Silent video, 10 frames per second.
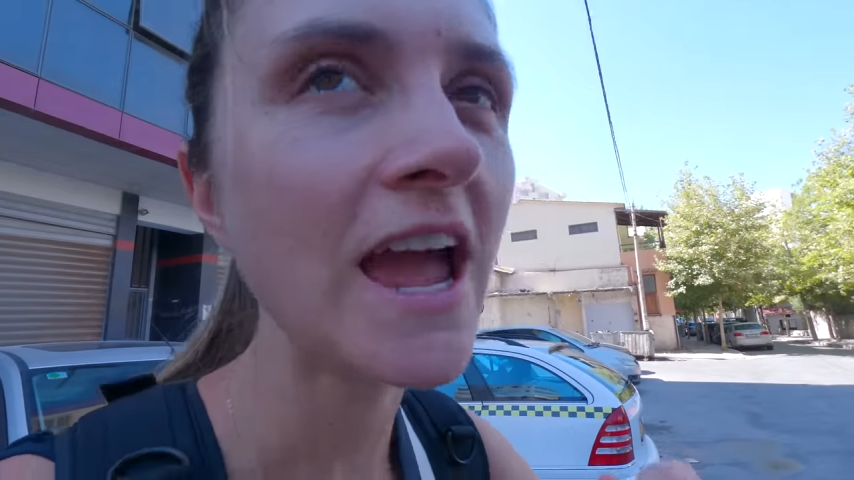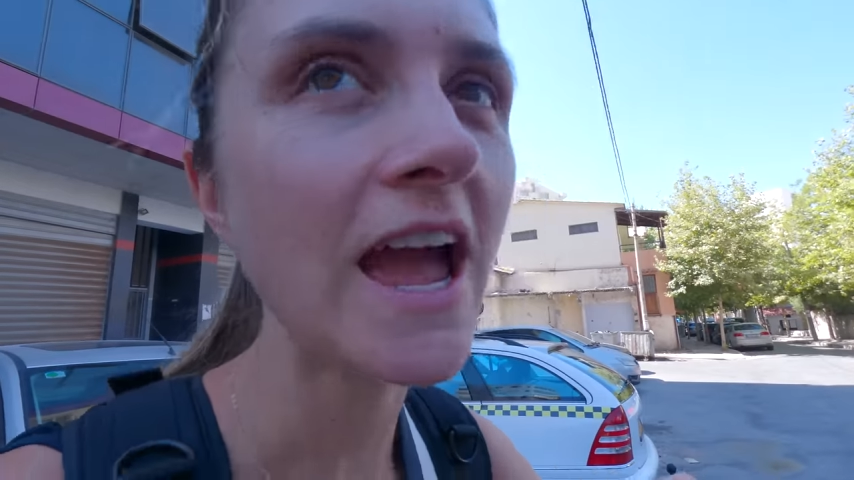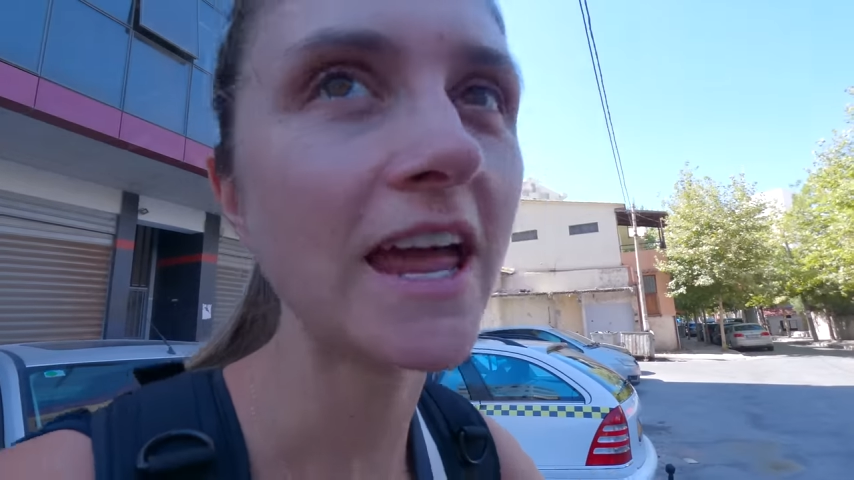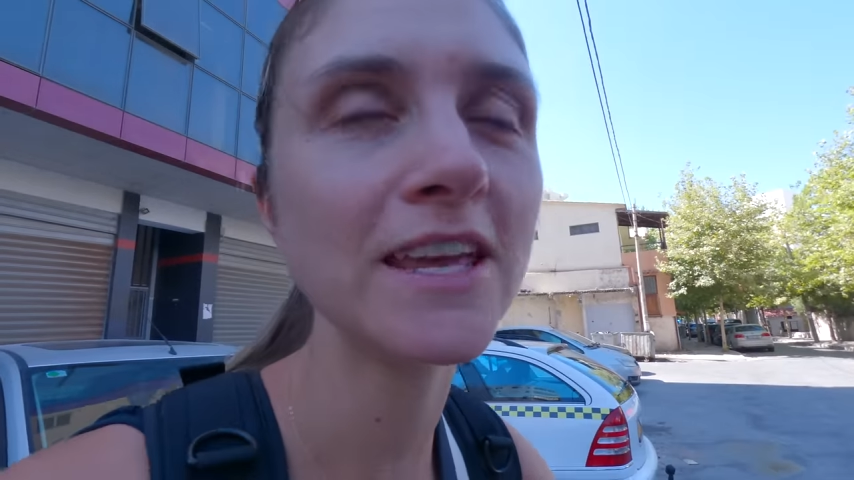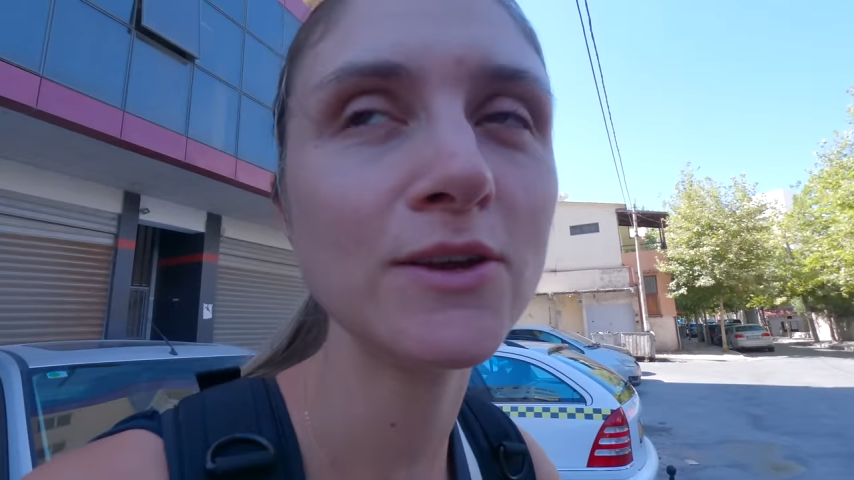
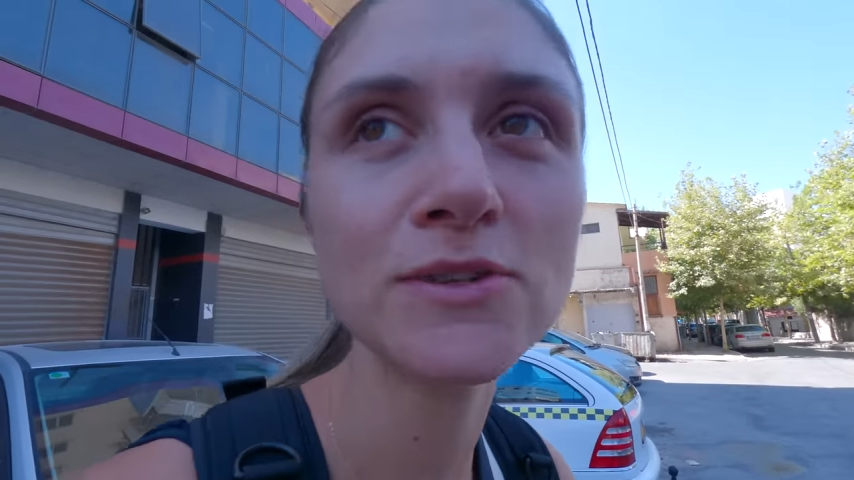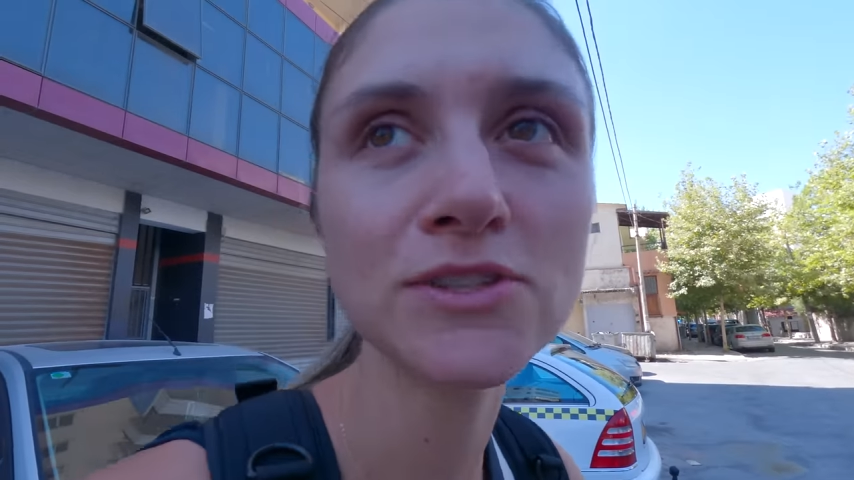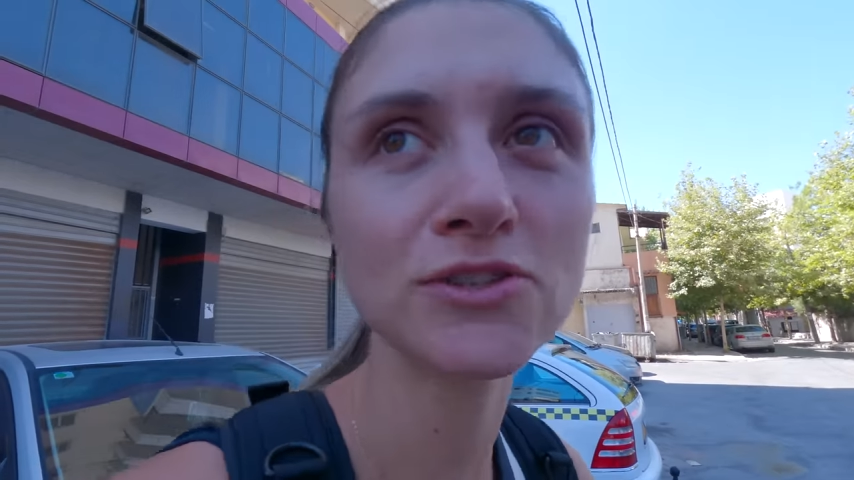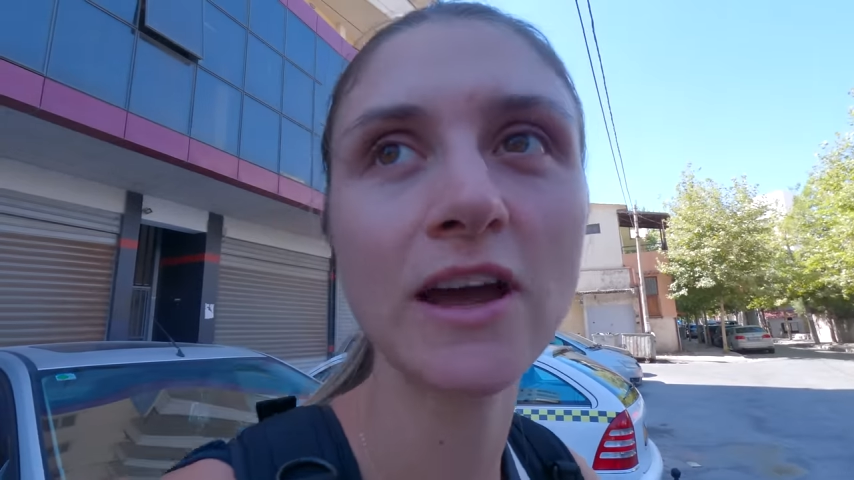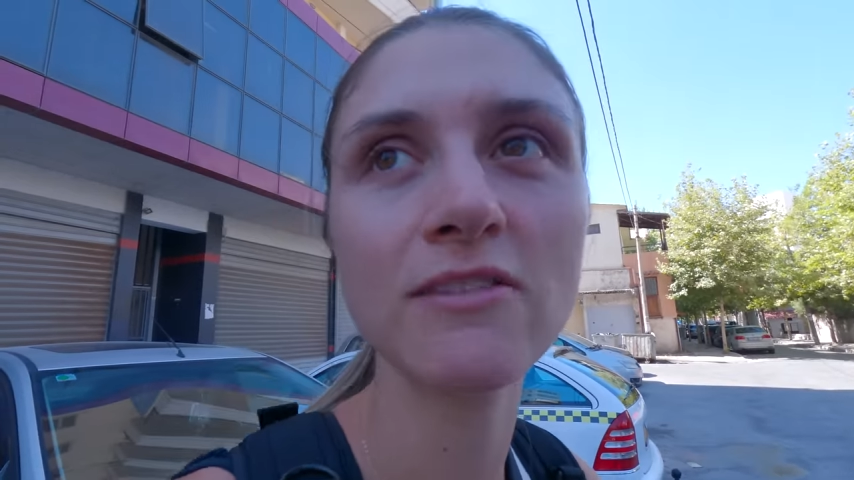and he
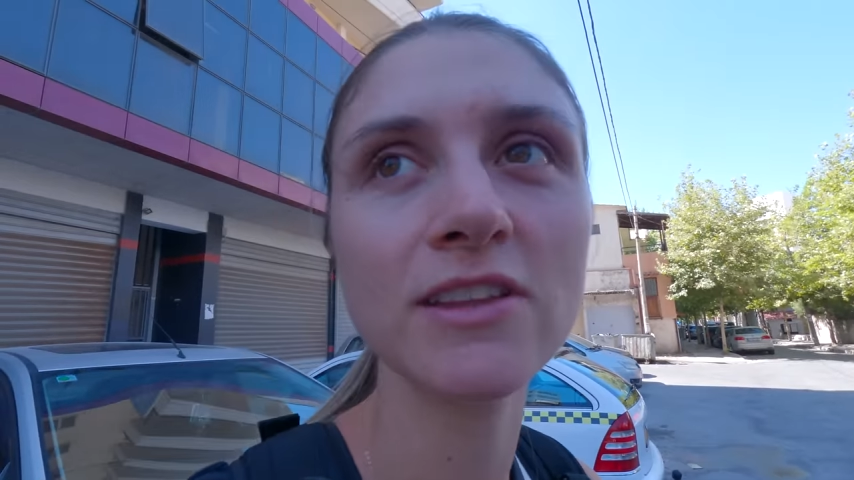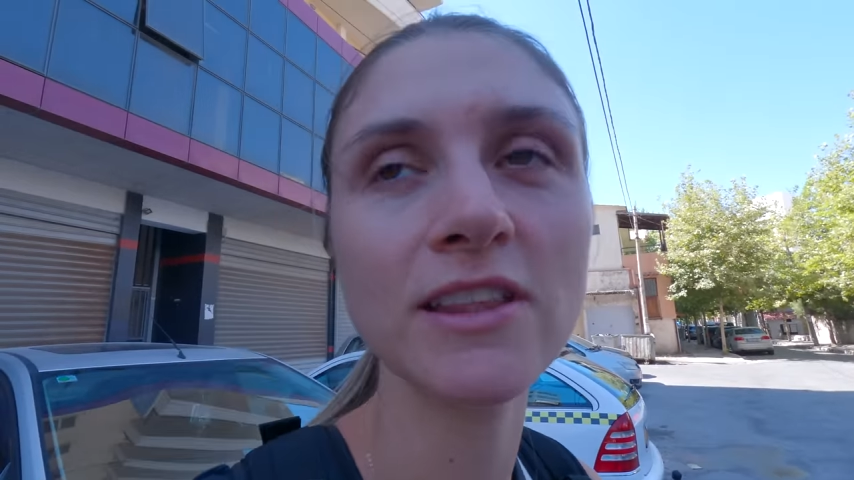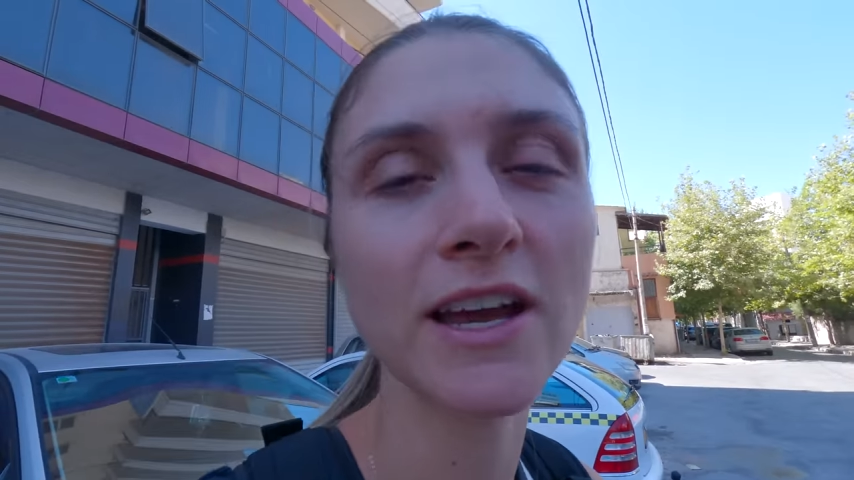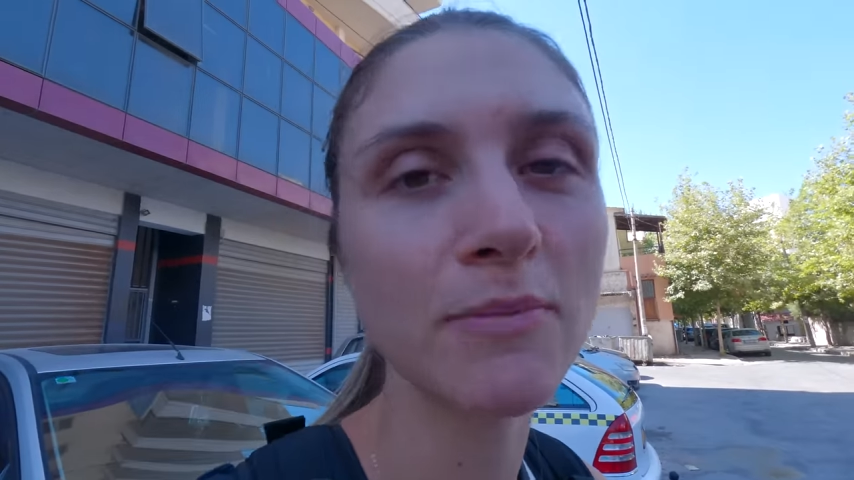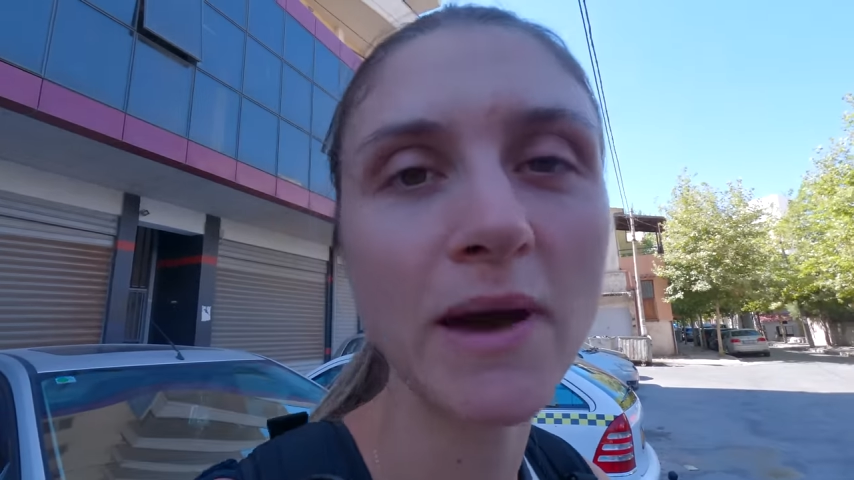was driving like a